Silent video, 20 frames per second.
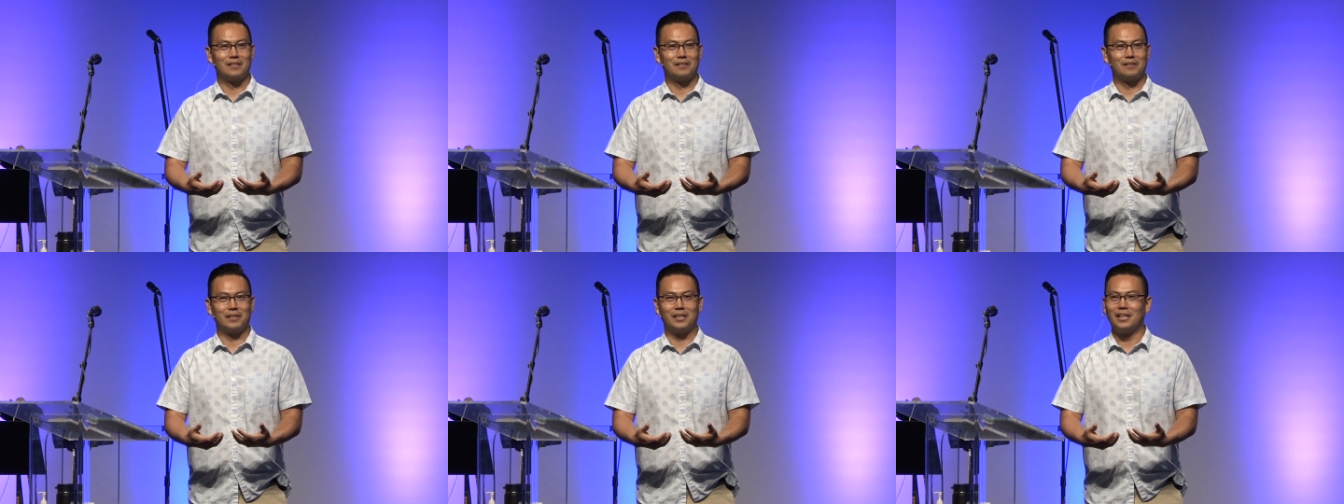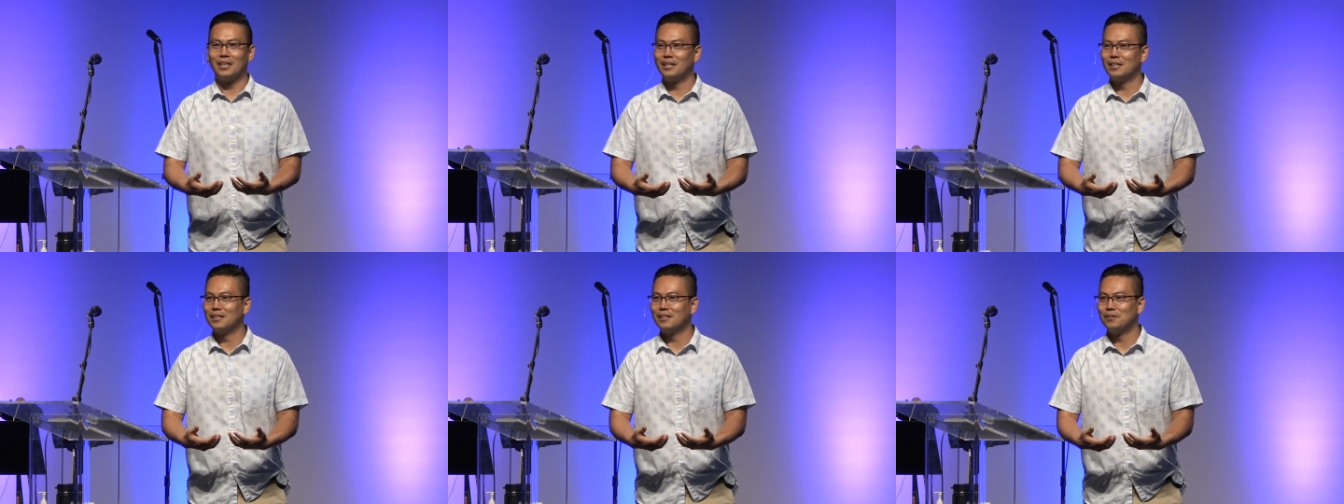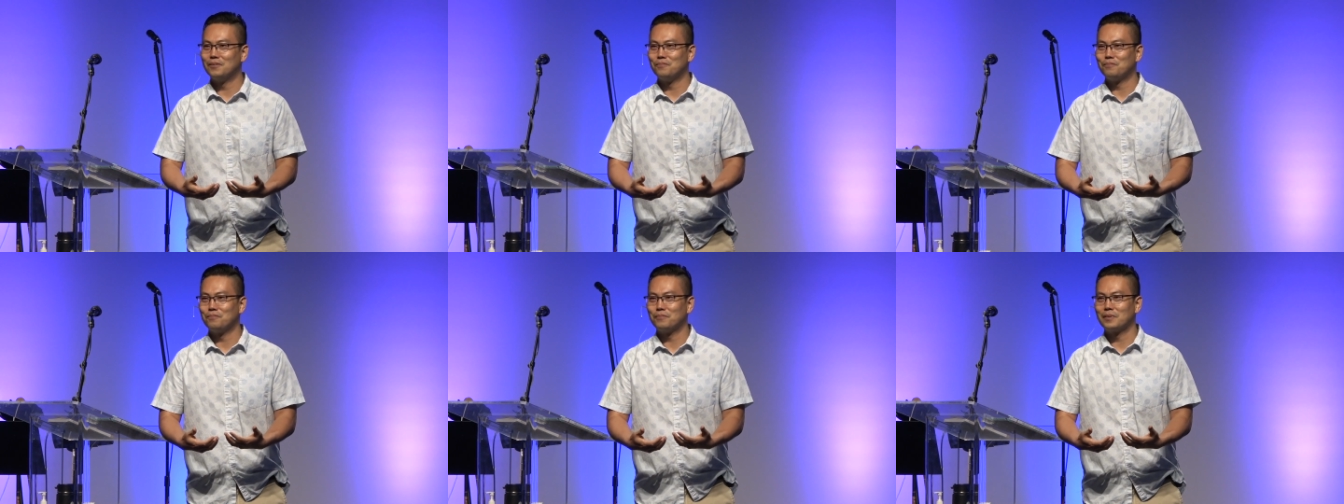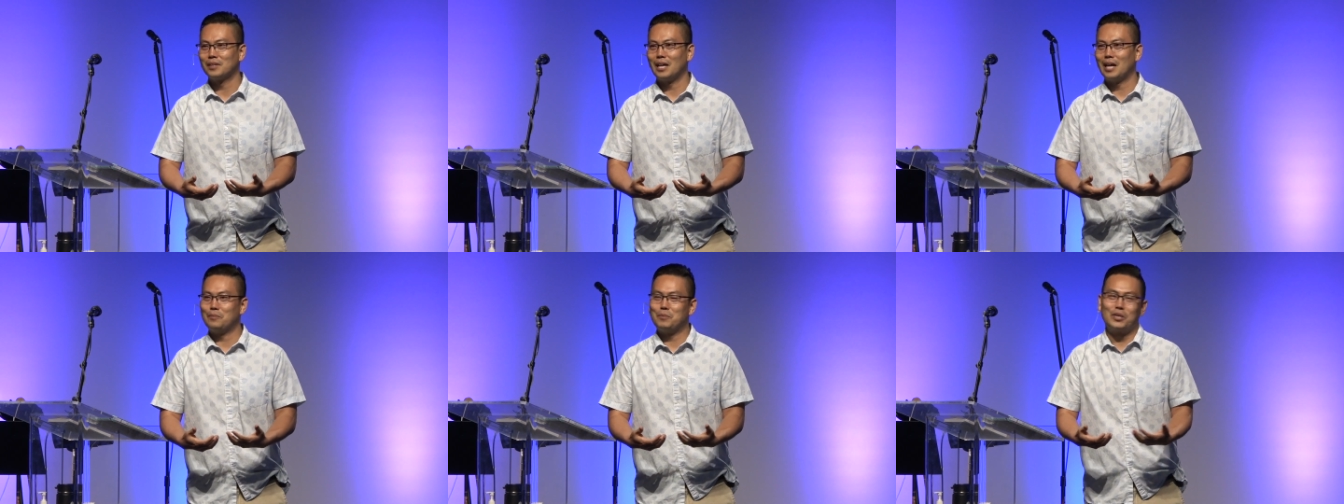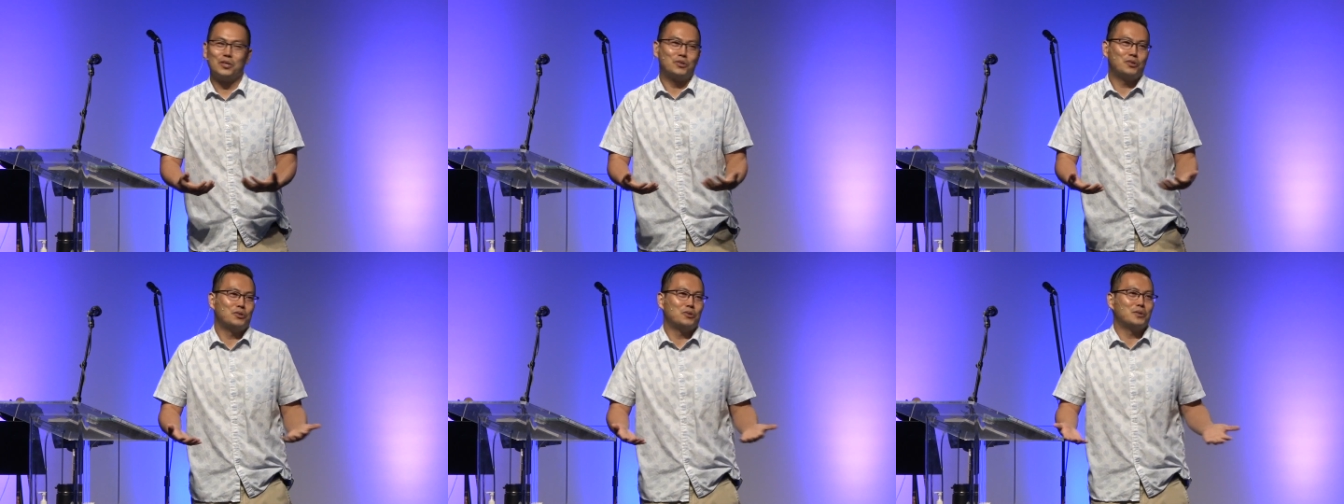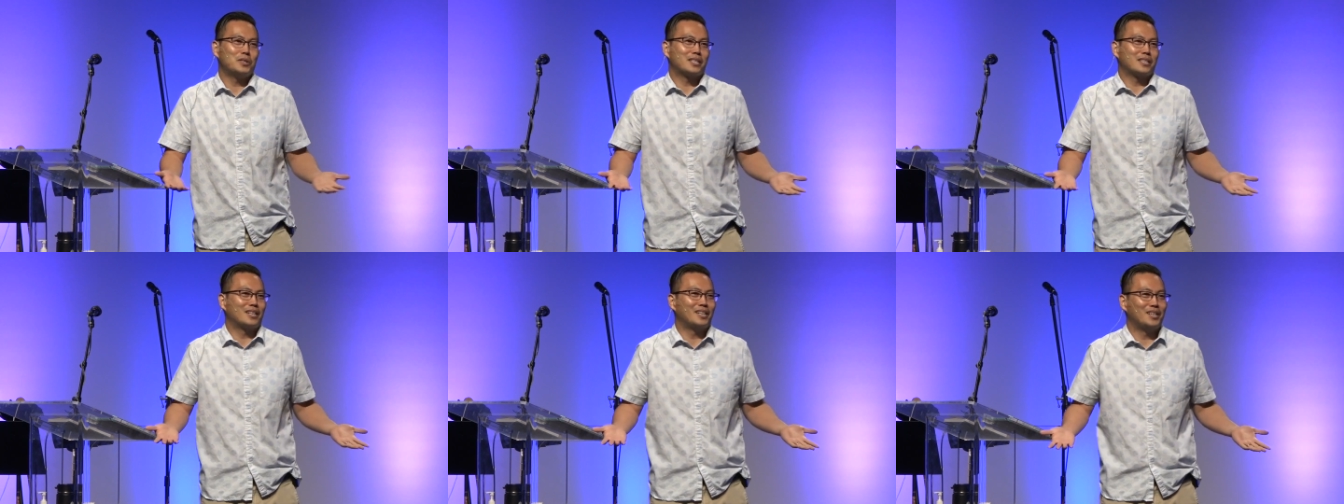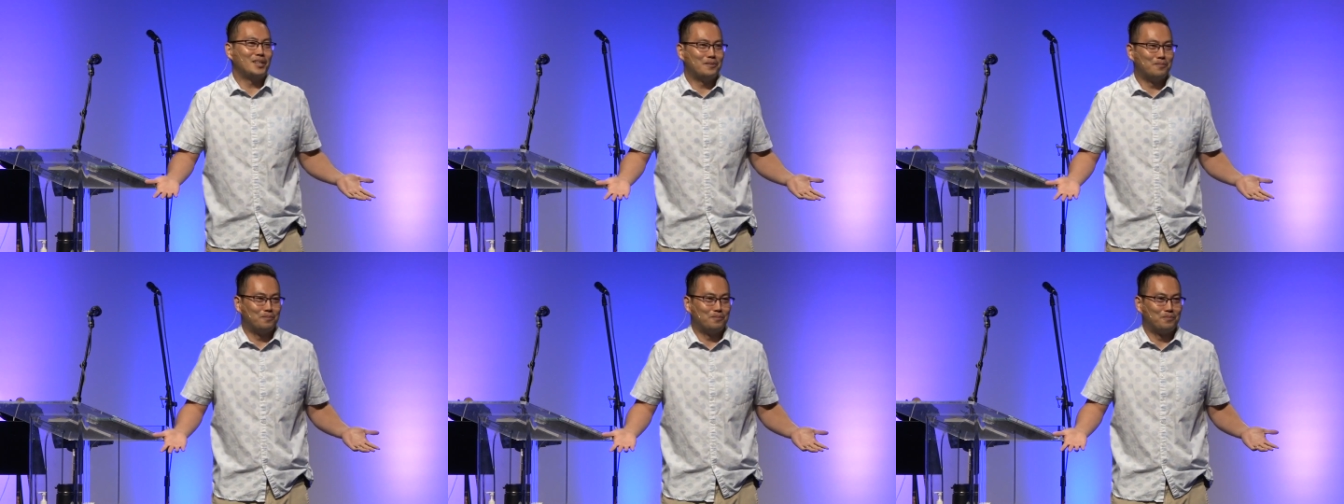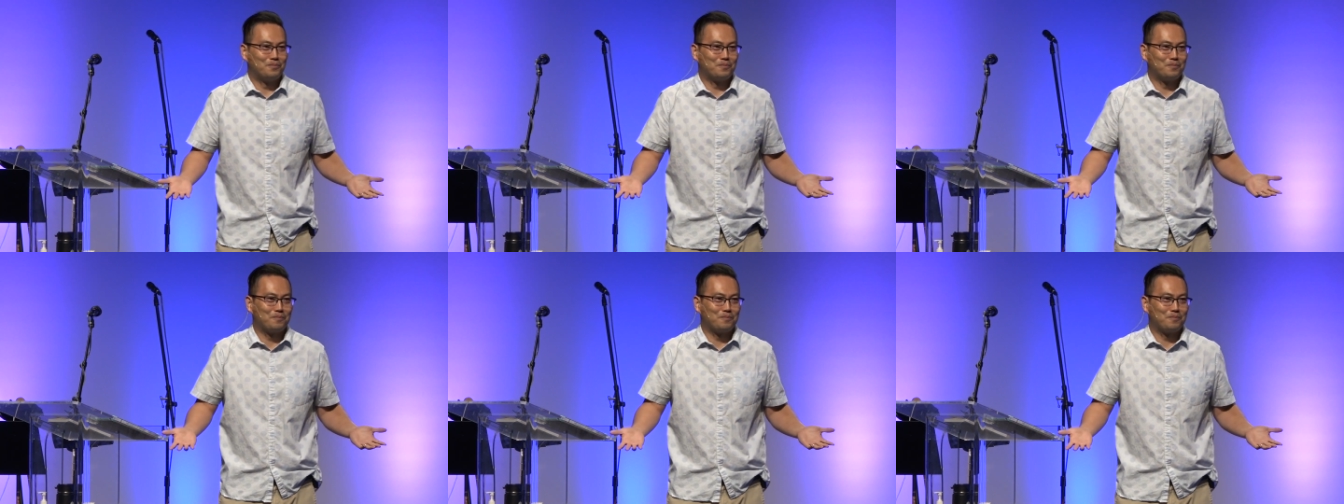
Right? I mean, who would come